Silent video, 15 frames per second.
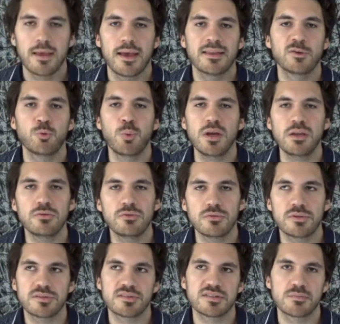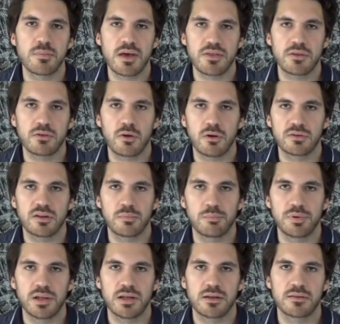And the way you do this is a method called
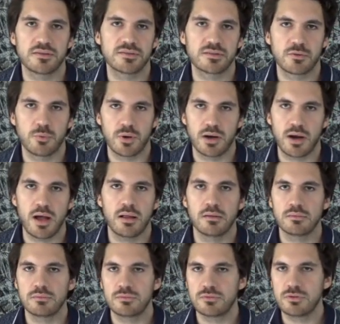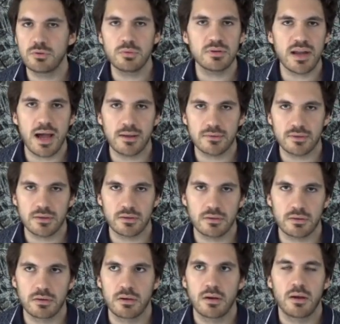completing the square. I'll do it out
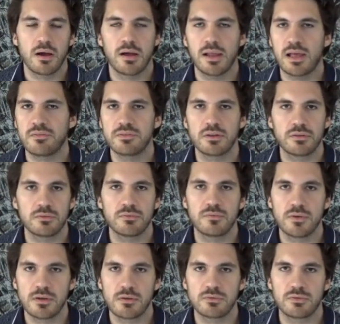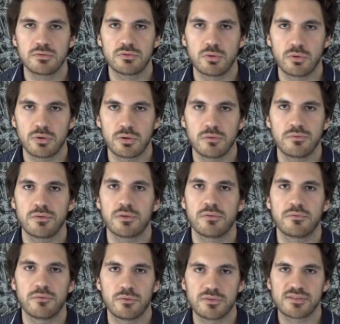here. I'll have another video tutorial for the
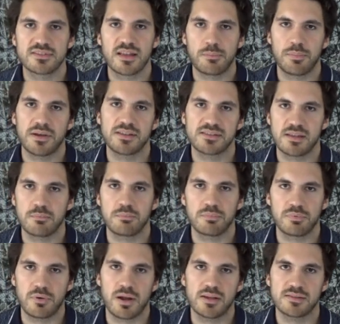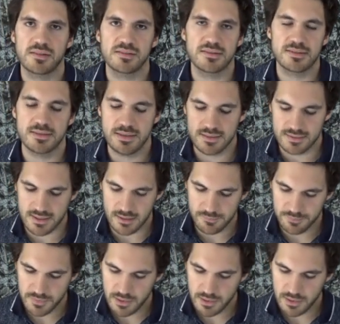full step-by-step process in detail.